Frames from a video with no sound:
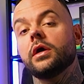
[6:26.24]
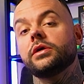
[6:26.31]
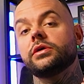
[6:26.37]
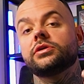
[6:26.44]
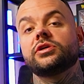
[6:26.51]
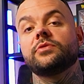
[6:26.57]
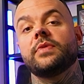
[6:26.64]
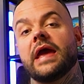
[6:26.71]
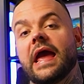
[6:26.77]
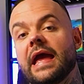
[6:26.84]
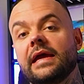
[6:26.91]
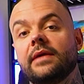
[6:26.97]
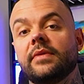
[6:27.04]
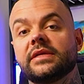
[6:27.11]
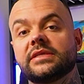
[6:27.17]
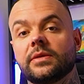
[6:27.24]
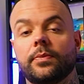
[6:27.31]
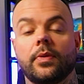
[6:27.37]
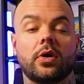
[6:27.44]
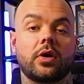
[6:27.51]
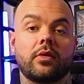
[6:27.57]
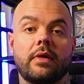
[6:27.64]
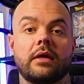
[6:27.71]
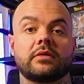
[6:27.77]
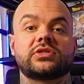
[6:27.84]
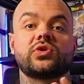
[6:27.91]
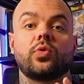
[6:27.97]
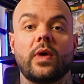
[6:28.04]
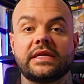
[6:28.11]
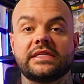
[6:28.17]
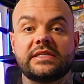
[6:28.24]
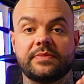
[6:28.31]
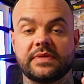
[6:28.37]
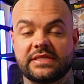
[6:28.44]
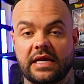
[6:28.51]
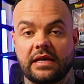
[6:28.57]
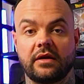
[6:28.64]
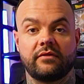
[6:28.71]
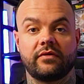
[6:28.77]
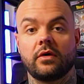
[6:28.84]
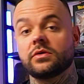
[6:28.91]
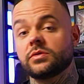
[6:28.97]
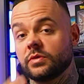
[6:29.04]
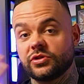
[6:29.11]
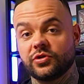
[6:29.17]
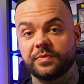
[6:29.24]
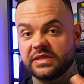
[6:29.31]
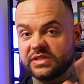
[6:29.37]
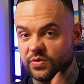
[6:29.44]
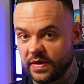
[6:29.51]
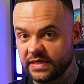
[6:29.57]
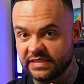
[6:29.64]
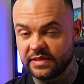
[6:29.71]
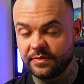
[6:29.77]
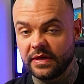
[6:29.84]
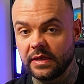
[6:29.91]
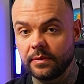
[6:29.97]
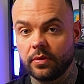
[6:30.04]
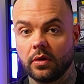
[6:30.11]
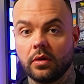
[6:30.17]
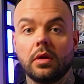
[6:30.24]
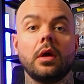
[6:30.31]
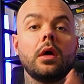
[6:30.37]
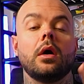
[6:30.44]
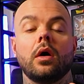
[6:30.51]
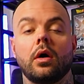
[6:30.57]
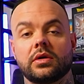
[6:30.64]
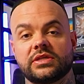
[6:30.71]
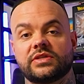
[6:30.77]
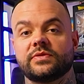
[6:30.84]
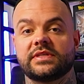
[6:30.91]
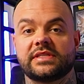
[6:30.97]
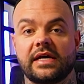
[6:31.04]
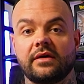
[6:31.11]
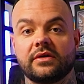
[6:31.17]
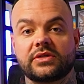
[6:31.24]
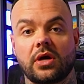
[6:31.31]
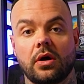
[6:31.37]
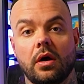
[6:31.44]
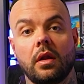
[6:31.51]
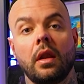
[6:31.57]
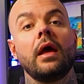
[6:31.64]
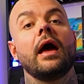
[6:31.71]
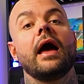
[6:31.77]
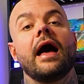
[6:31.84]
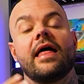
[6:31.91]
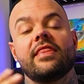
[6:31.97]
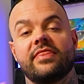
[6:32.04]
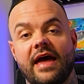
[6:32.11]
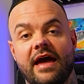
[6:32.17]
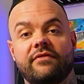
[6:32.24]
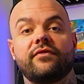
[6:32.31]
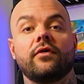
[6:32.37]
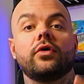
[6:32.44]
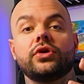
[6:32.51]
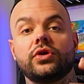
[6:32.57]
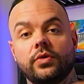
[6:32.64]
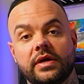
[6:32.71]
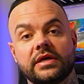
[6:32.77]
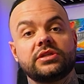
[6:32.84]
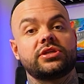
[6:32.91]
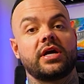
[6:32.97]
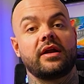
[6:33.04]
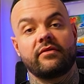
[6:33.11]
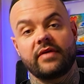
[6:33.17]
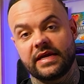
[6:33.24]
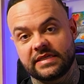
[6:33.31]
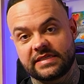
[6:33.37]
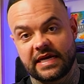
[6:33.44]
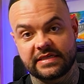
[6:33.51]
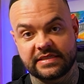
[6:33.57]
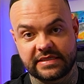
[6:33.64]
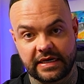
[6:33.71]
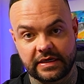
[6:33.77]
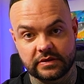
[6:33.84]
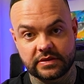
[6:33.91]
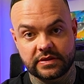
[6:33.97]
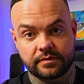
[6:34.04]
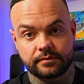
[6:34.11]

you should be aiming to book around 20% of those, which would be 20 people, onto a sales call, and therefore you can generate 10 sales.